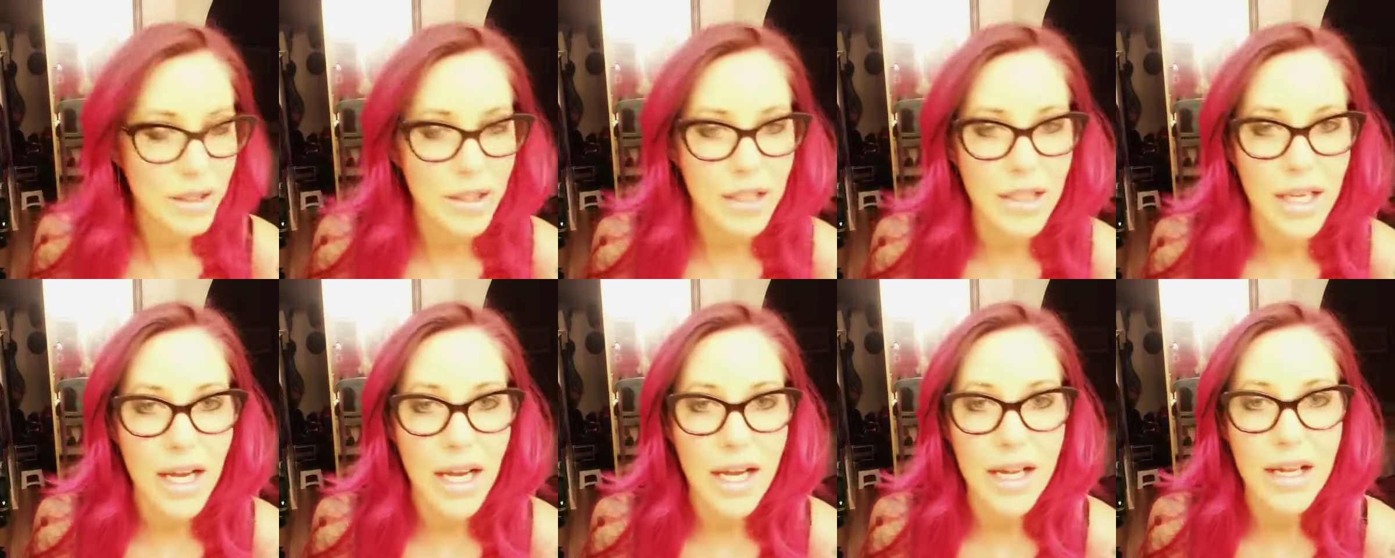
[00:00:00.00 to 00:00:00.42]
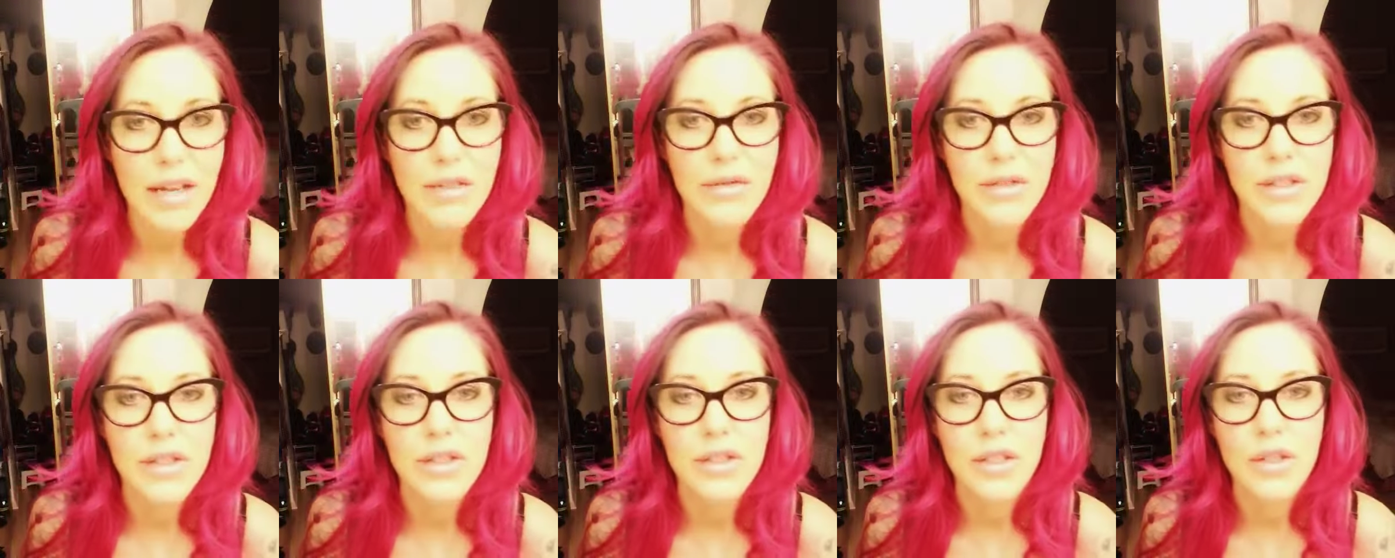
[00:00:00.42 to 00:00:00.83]
really I
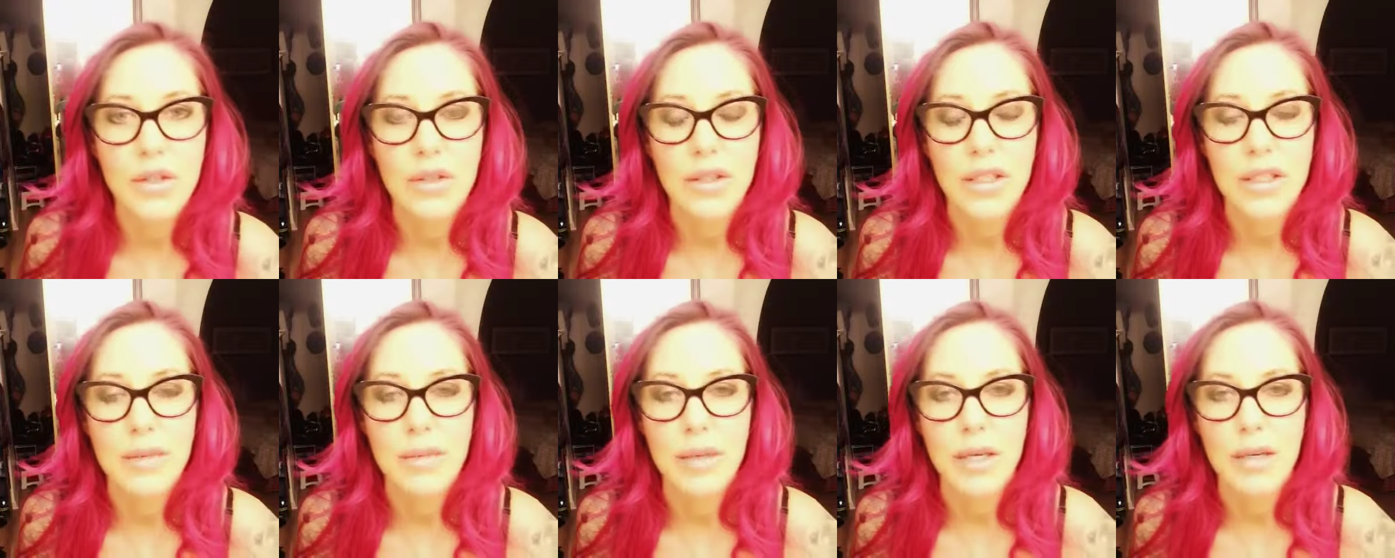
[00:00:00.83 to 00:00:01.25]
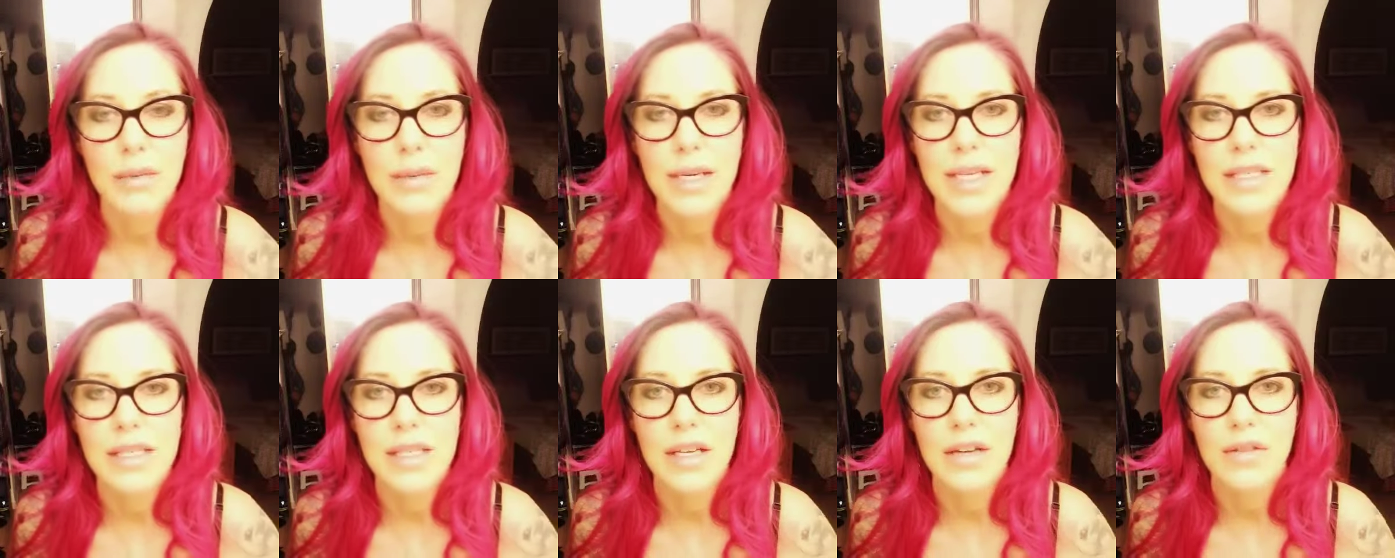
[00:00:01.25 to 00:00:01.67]
have totally burnt
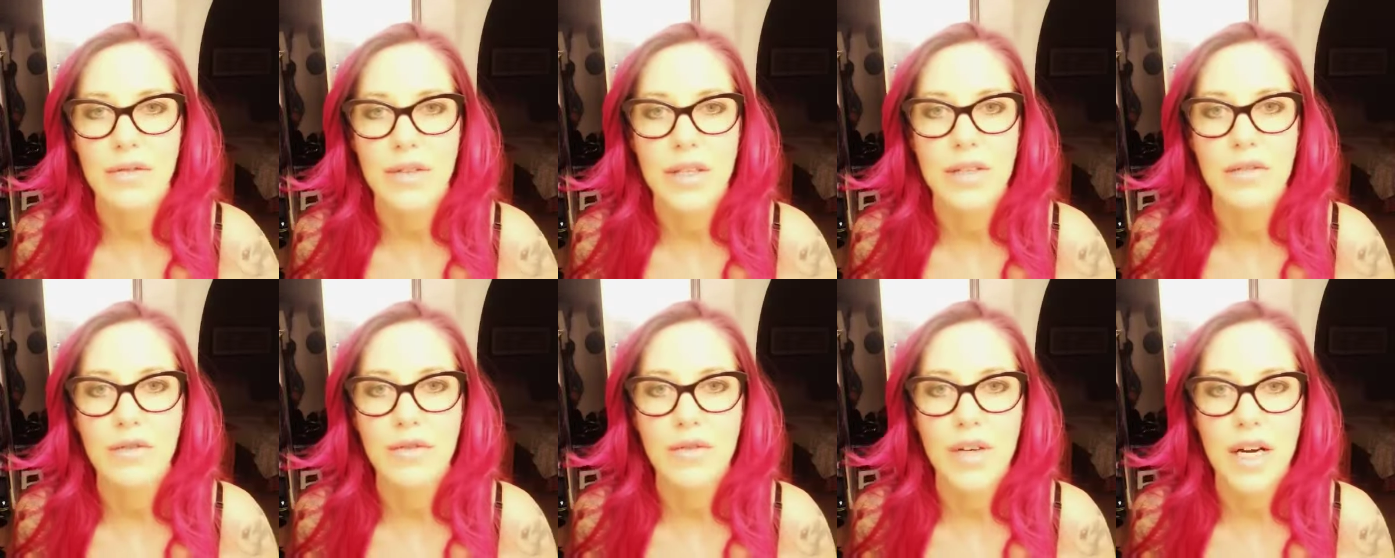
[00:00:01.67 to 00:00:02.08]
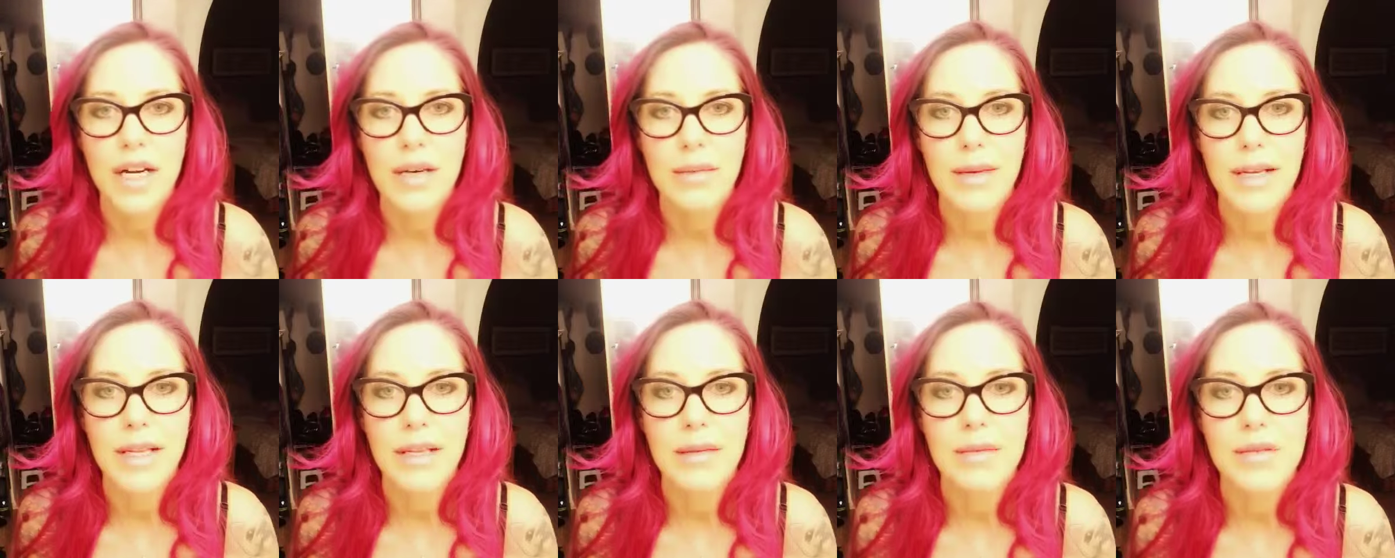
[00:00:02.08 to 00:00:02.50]
myself and
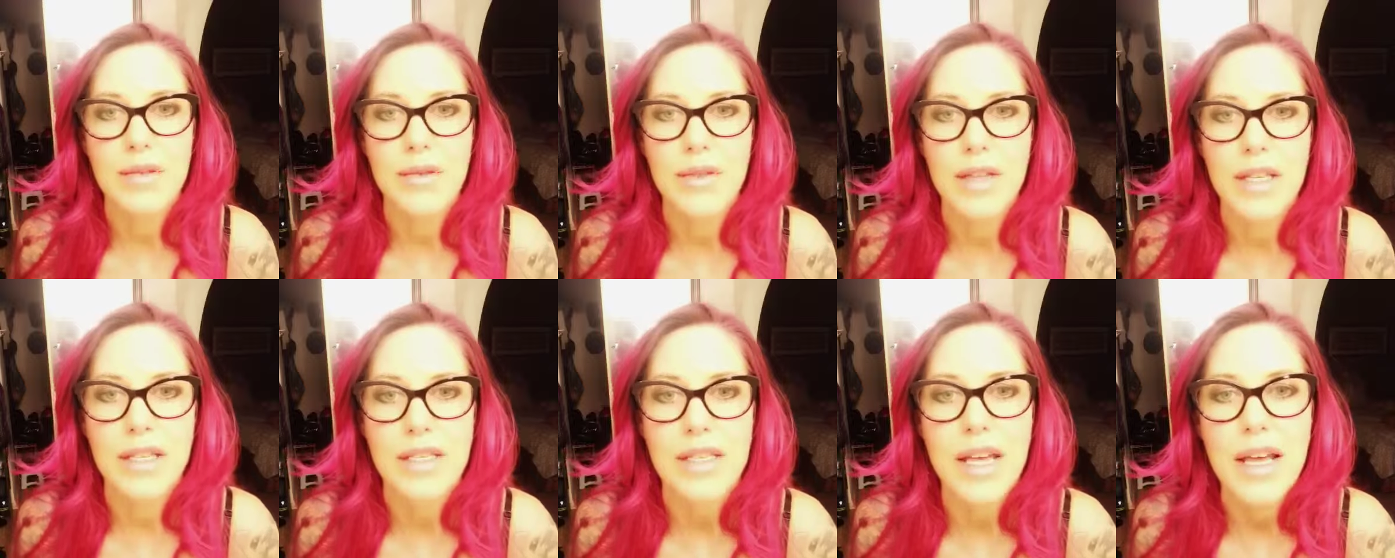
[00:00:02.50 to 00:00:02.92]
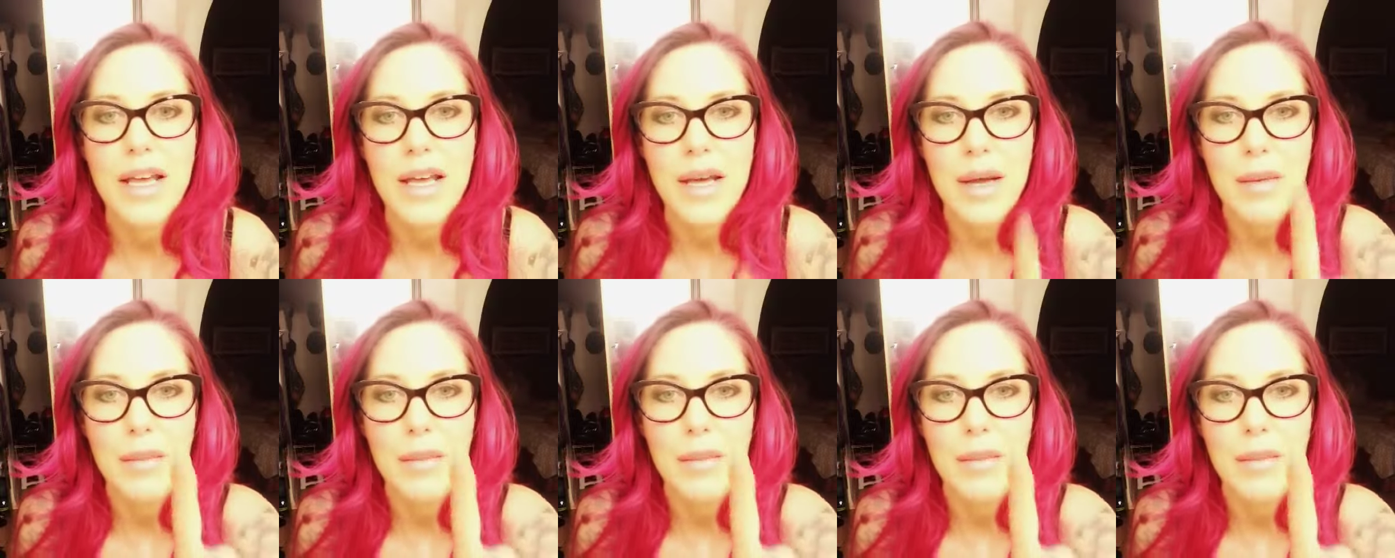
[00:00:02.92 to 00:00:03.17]
fried my lips with this.